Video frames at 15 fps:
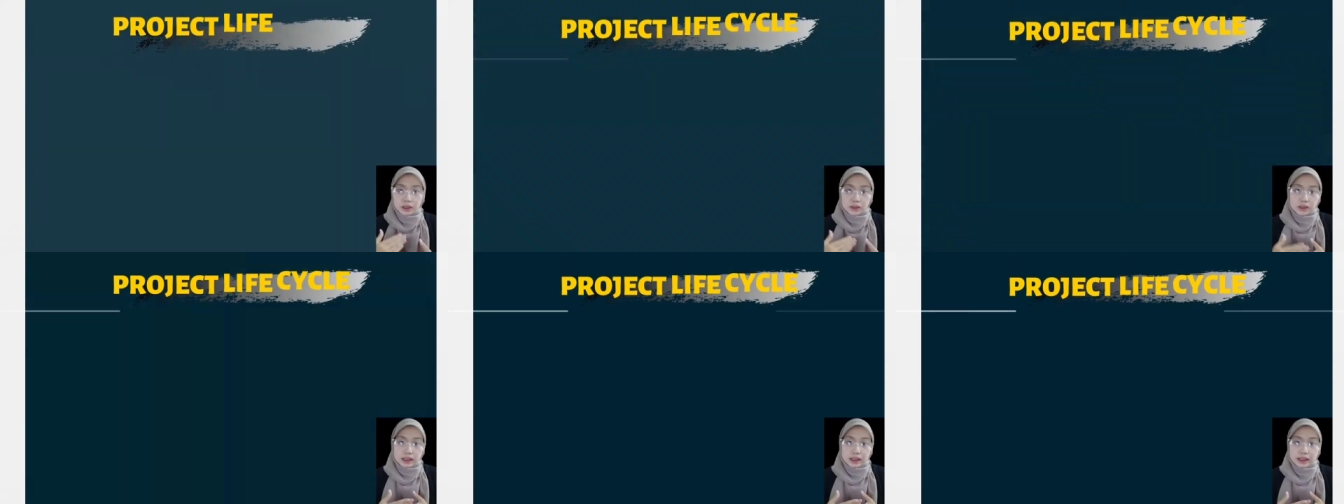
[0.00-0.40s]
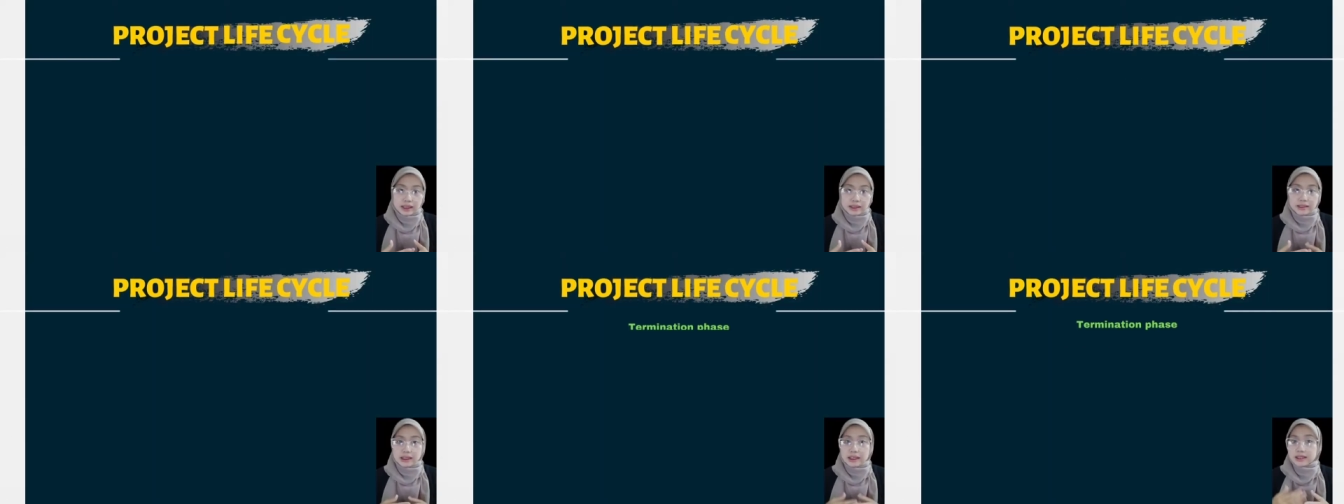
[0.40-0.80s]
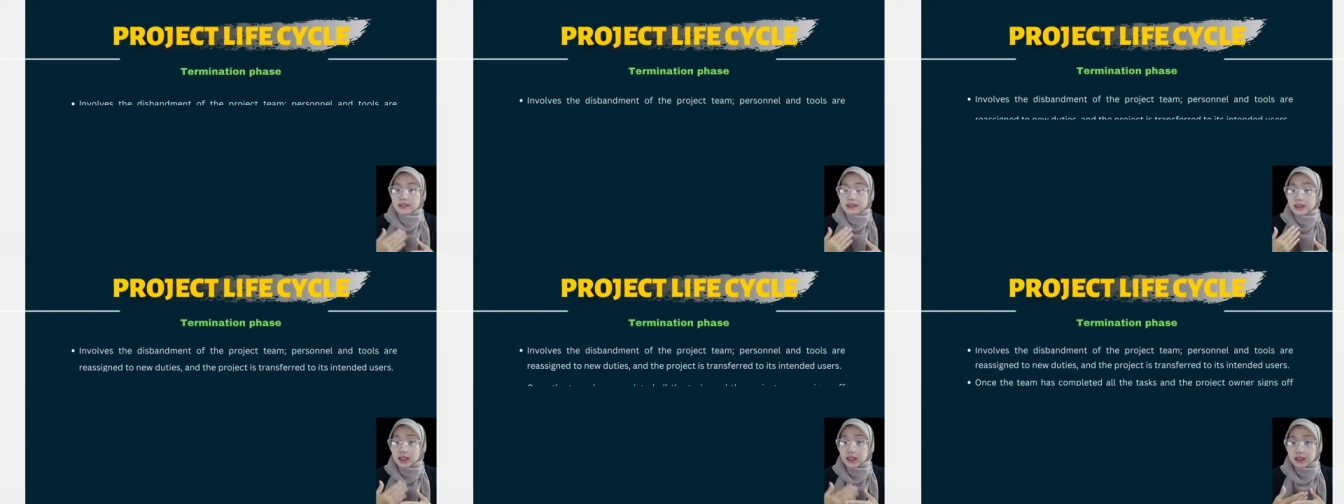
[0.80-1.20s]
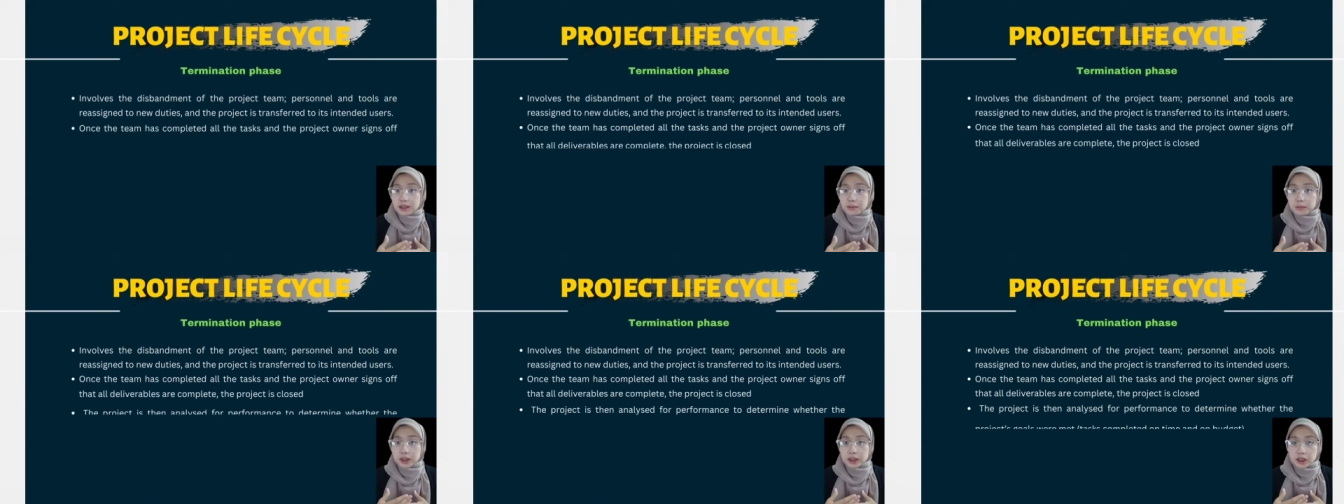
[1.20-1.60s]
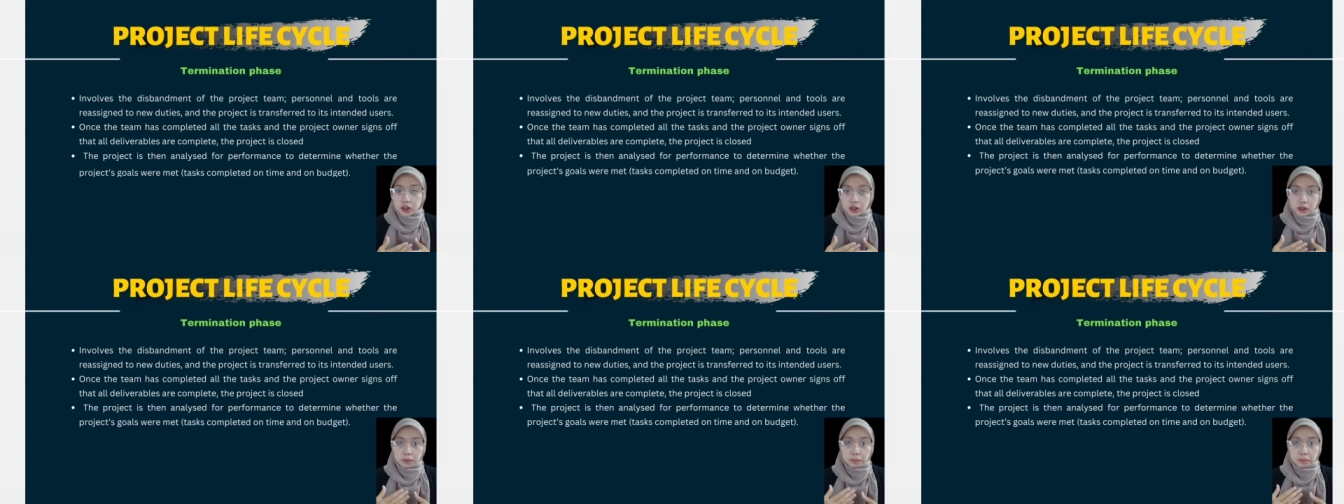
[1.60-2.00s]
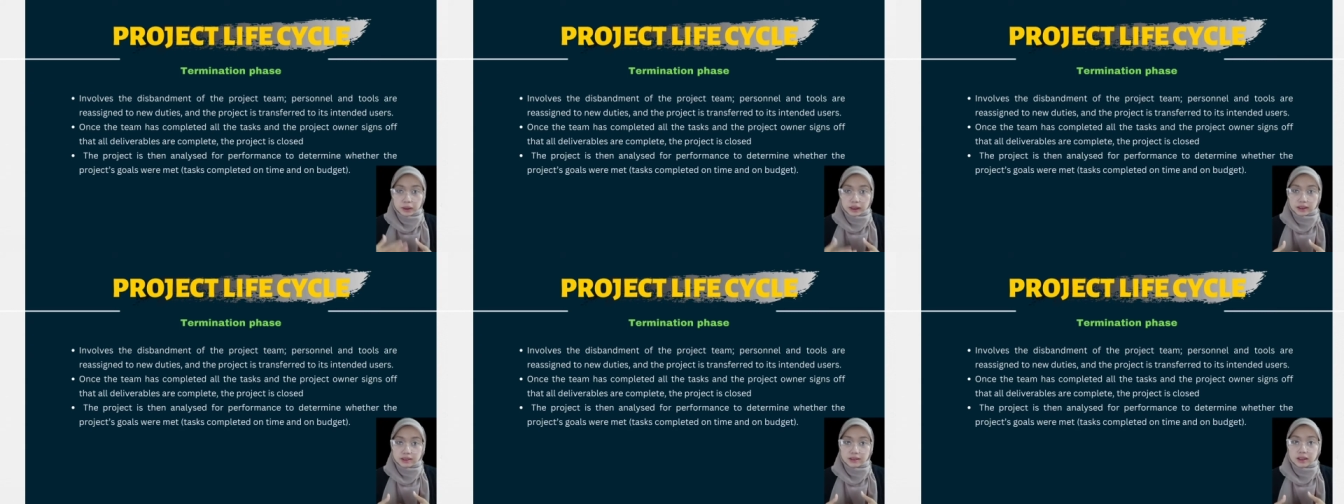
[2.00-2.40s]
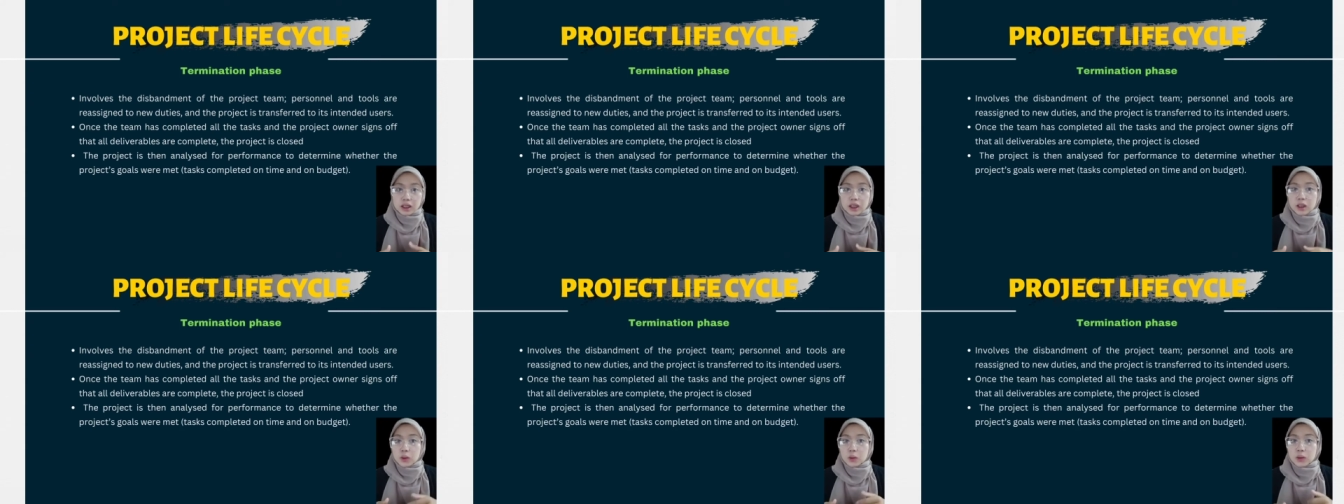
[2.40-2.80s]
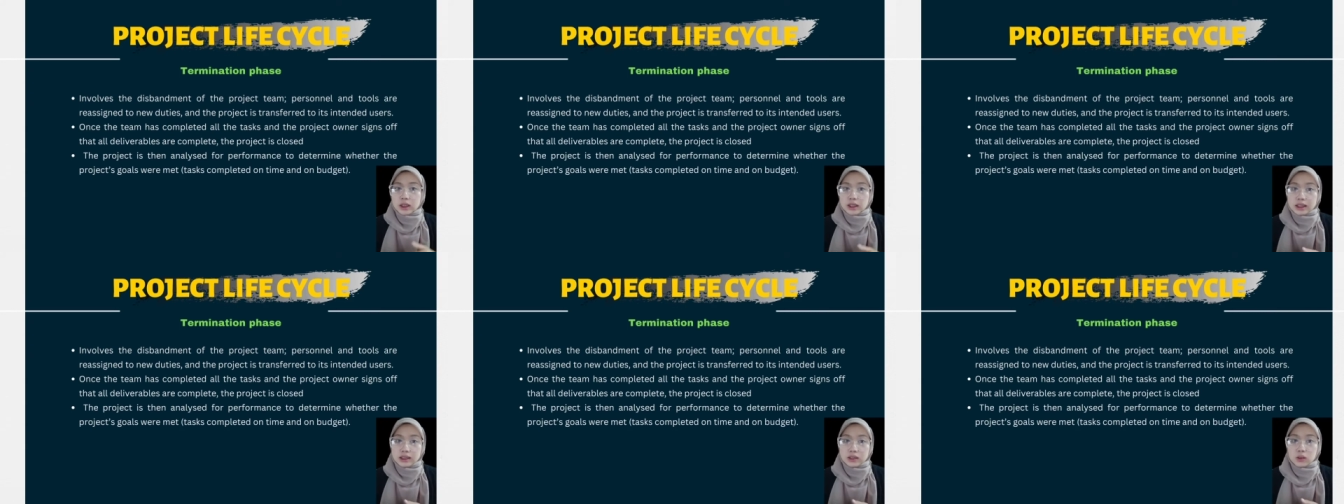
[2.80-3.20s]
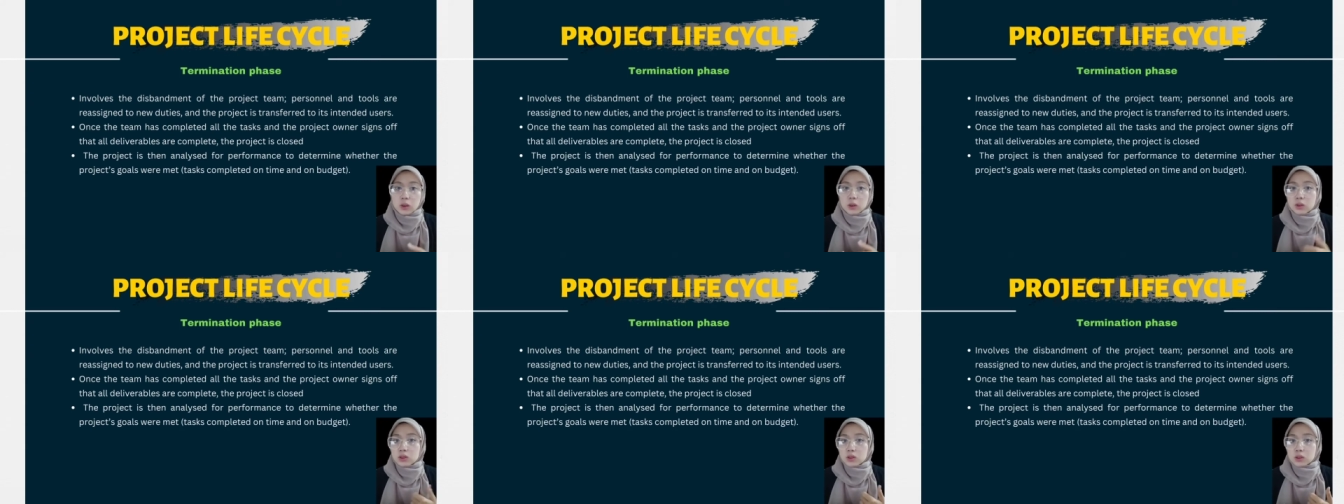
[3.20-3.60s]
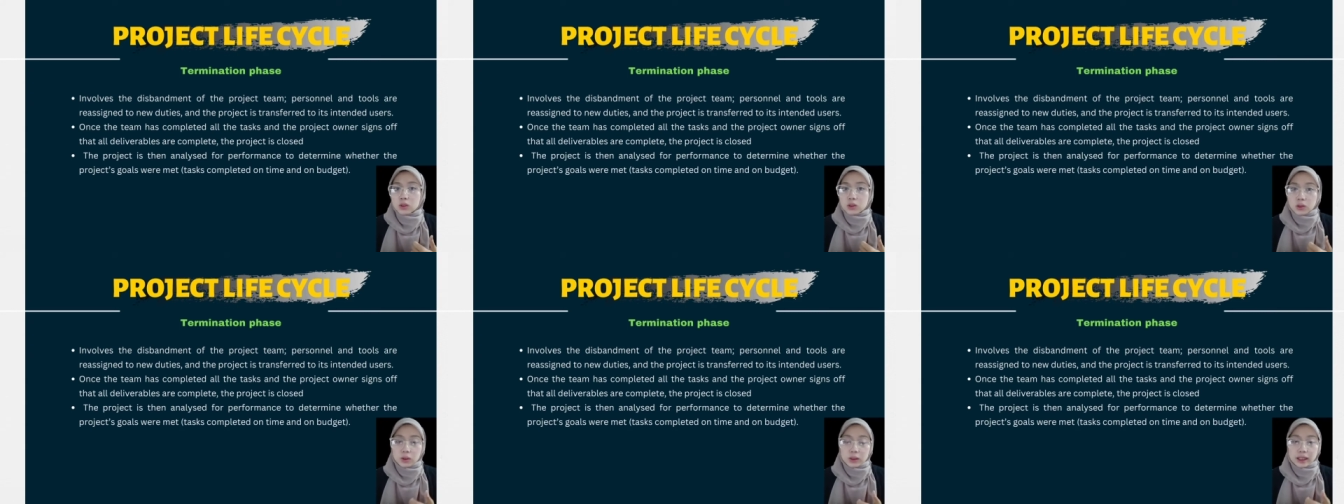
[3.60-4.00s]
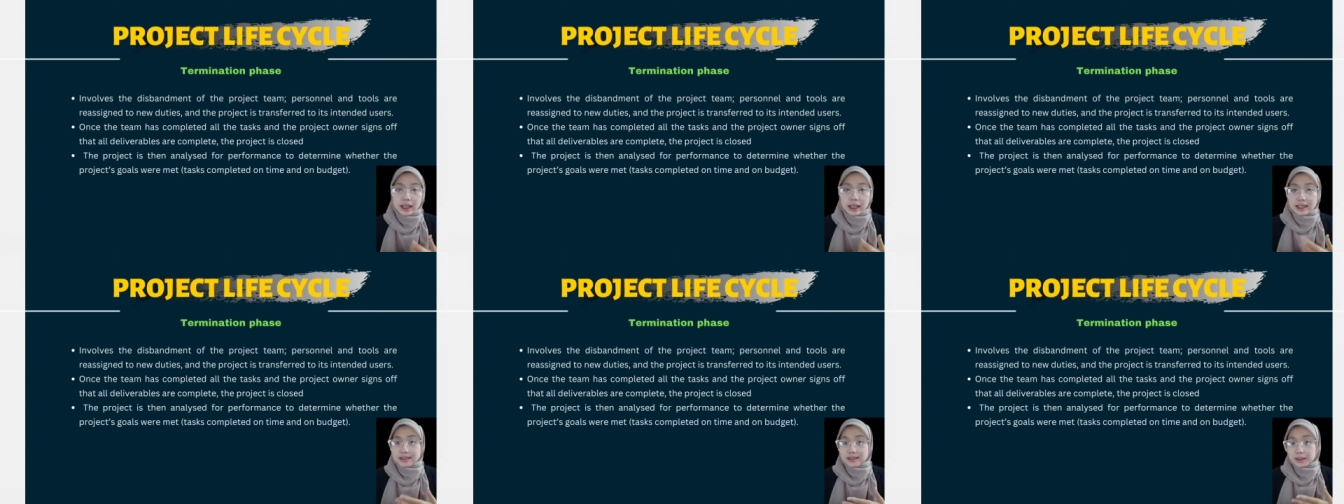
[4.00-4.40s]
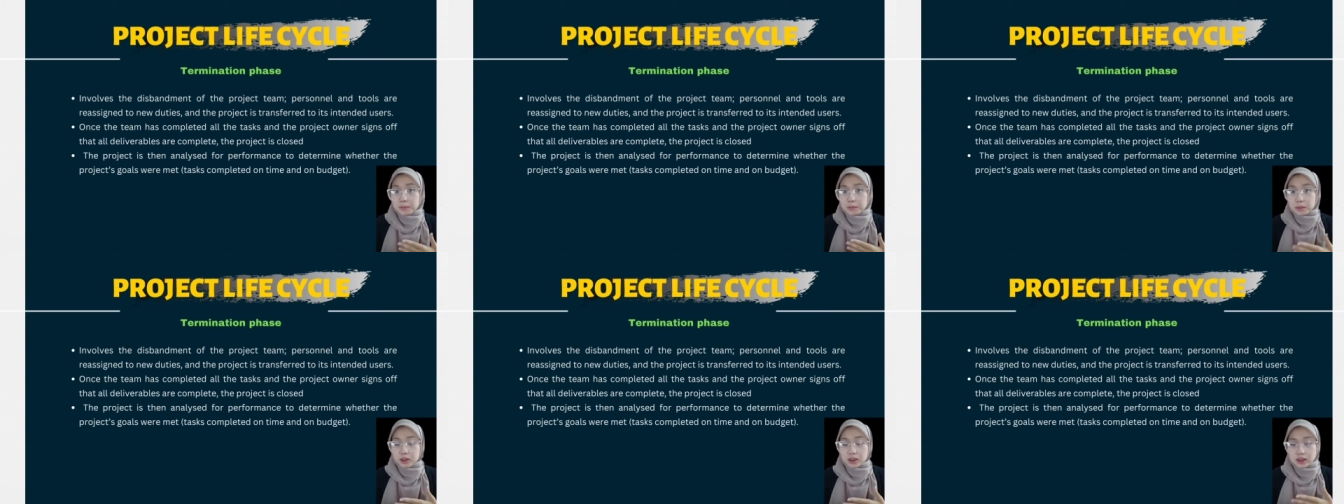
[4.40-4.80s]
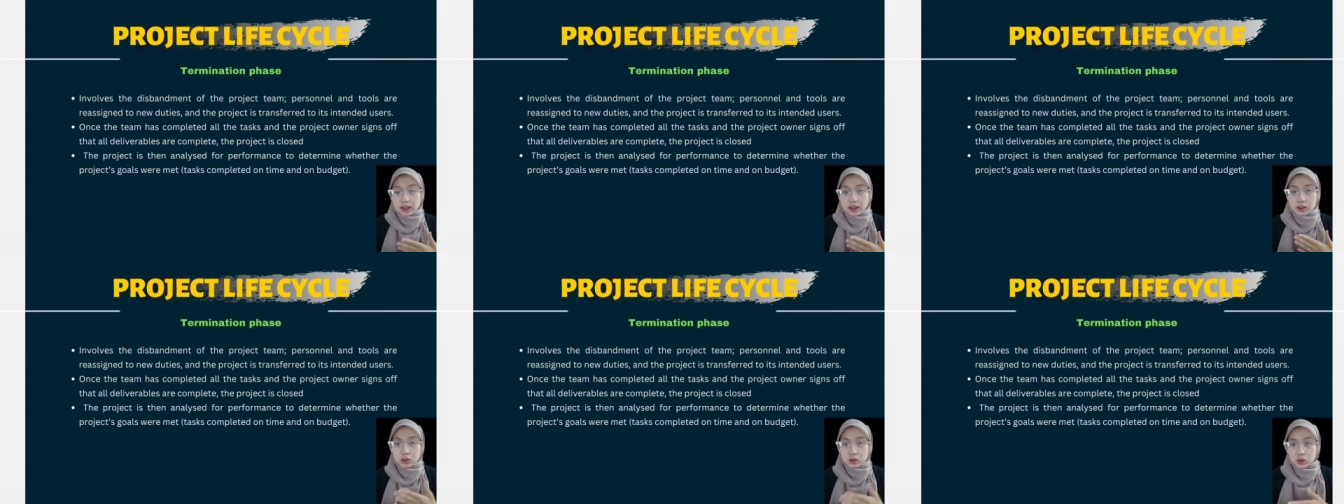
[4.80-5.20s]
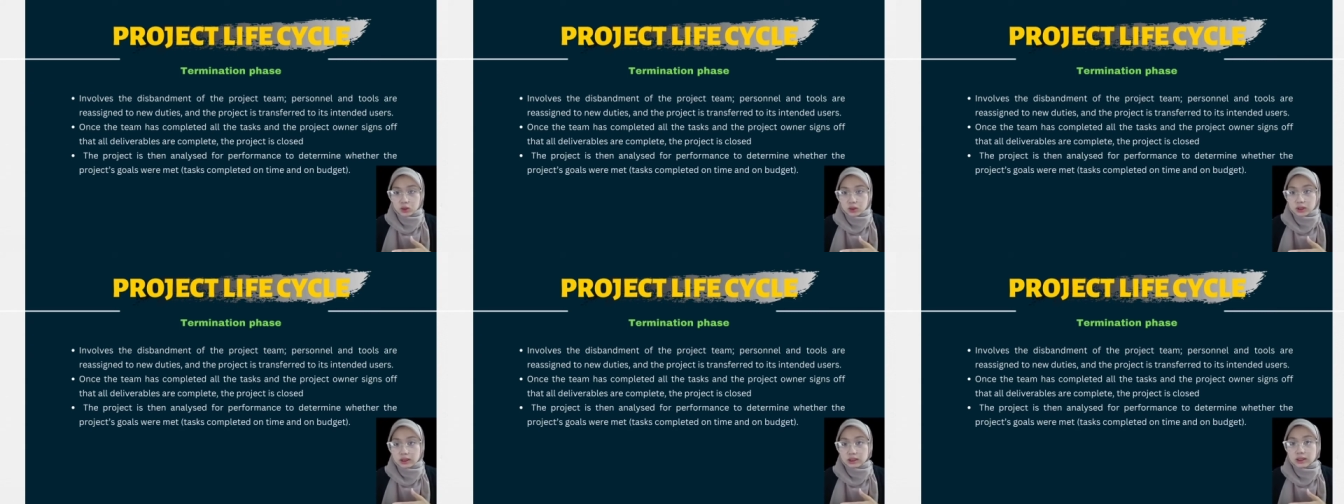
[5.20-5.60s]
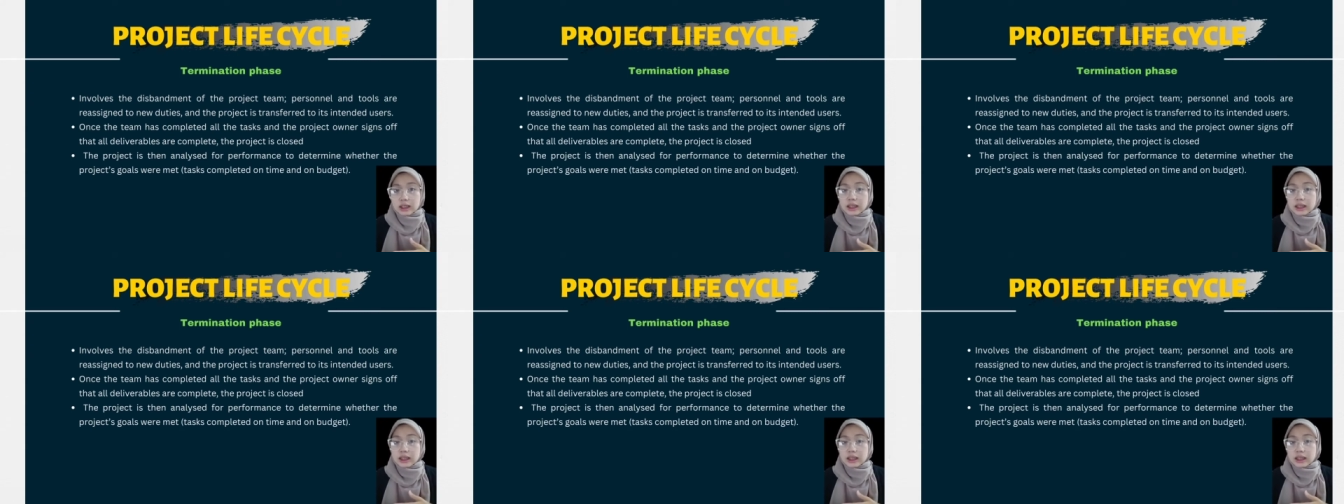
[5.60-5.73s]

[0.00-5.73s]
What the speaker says: not least is the determination phase, which is also known as the project closure.